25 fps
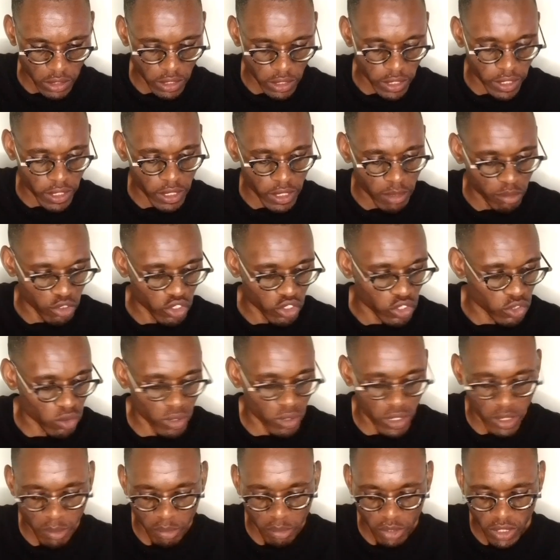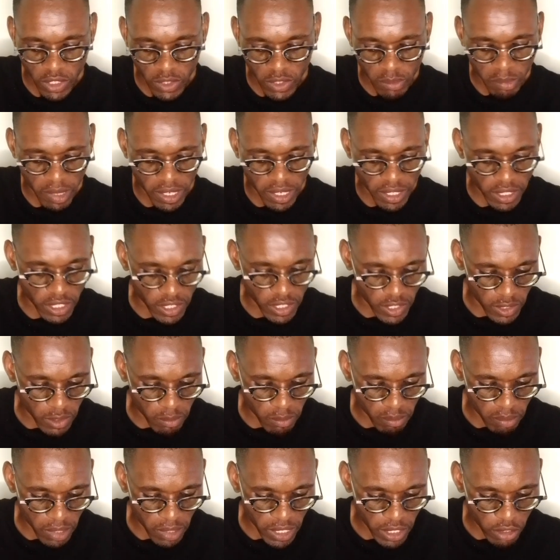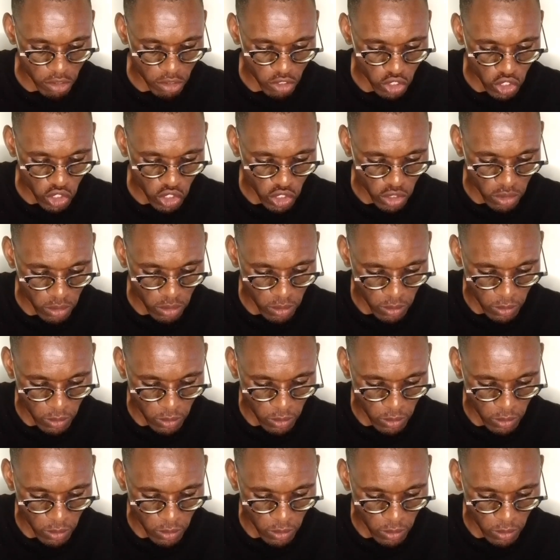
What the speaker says: Okay, let me just quickly put this back in its pouch.